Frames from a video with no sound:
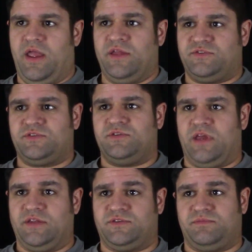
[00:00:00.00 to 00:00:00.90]

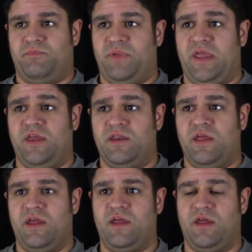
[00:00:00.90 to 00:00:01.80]
It's
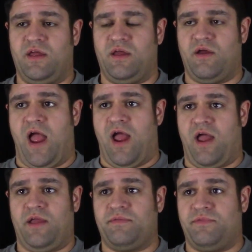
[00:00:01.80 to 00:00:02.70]
been
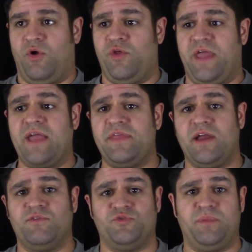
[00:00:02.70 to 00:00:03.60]
the only thing I could
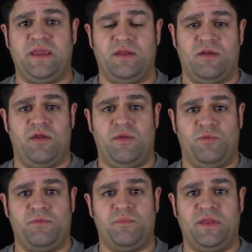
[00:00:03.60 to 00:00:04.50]
think of was
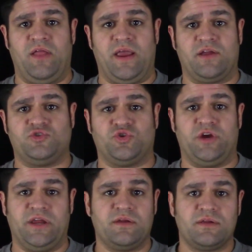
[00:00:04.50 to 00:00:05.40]
be like a
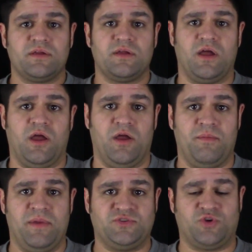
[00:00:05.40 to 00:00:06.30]
tree.
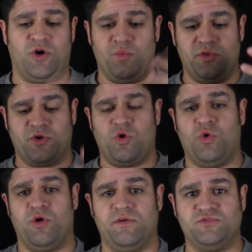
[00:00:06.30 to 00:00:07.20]
It started with the
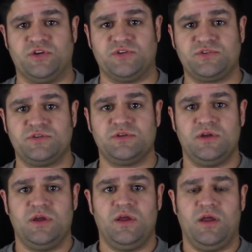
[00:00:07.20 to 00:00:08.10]
core
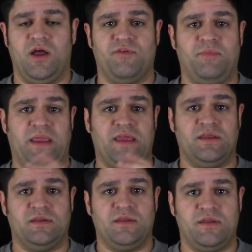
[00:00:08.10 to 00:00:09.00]
of me
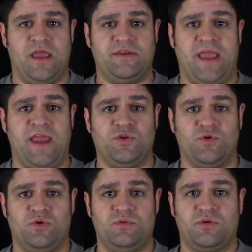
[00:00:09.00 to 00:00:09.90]
and
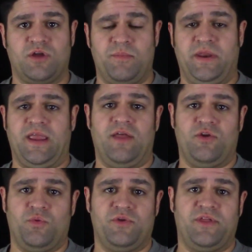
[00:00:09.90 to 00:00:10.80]
Daniel coming
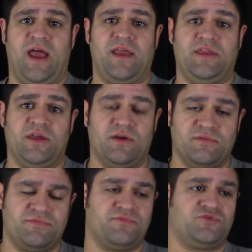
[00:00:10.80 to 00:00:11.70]
together with an idea
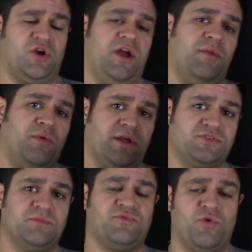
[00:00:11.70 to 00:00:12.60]
of trying to bring
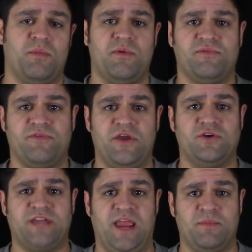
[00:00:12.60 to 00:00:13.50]
some form of
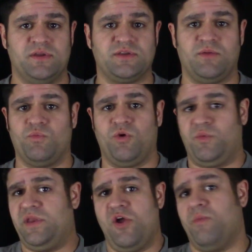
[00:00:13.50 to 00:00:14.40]
entertainment, and what
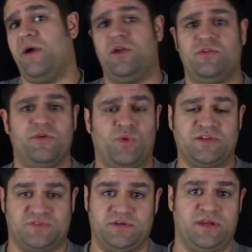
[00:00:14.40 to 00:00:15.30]
do we do better than
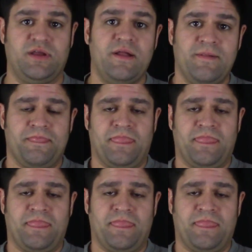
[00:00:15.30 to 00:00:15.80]
wrestling?